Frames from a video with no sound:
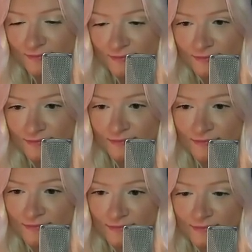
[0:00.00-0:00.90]

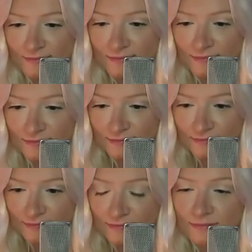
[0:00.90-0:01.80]

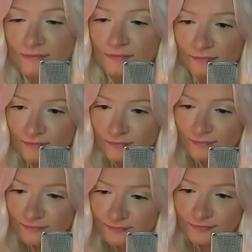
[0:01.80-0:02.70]

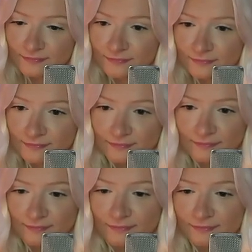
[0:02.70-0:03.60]

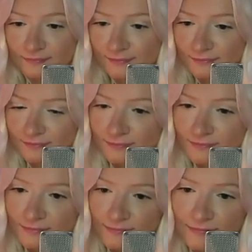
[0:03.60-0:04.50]

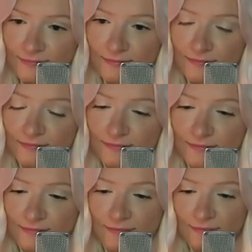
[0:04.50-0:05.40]

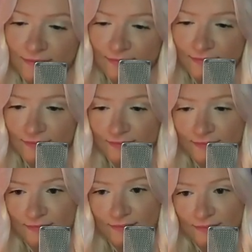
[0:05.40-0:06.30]

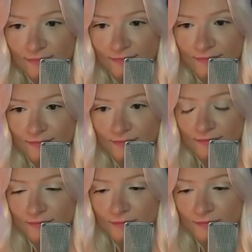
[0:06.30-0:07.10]
(silent)